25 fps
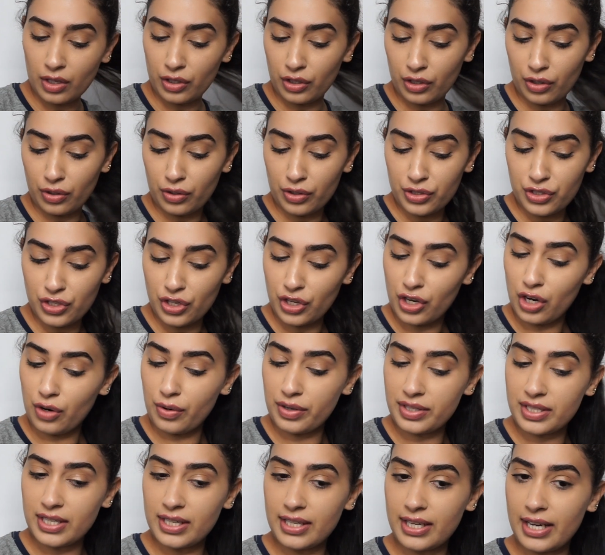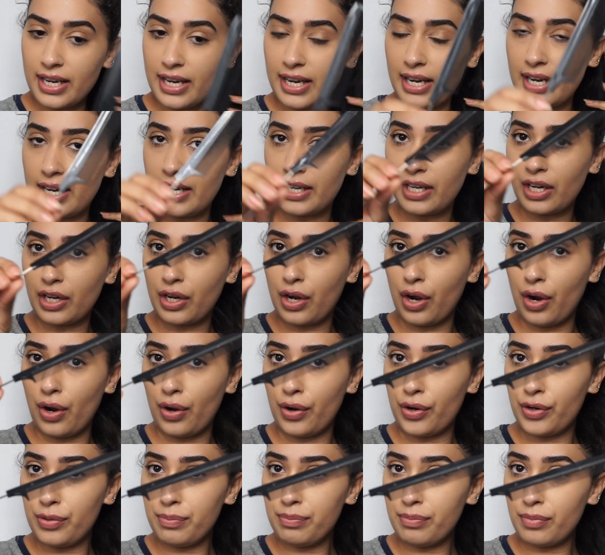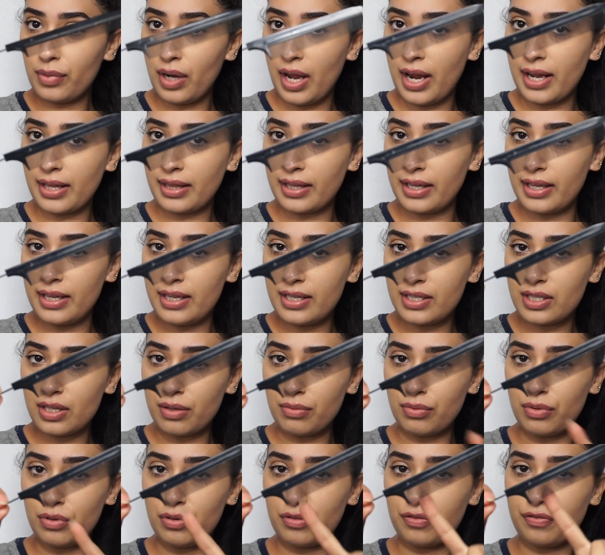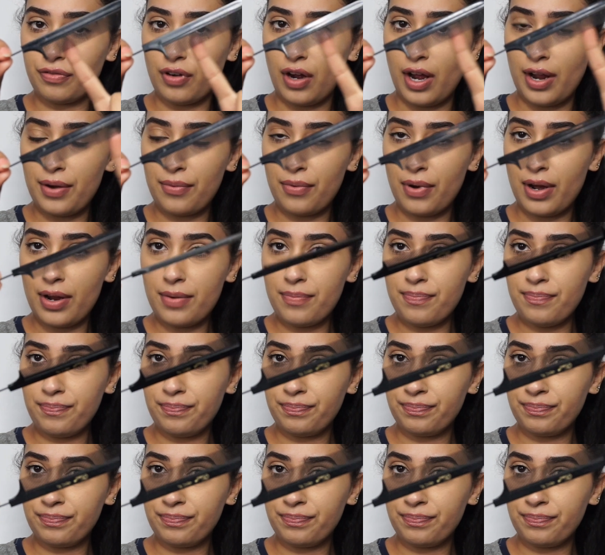You're also going to need a comb like this, a real fine one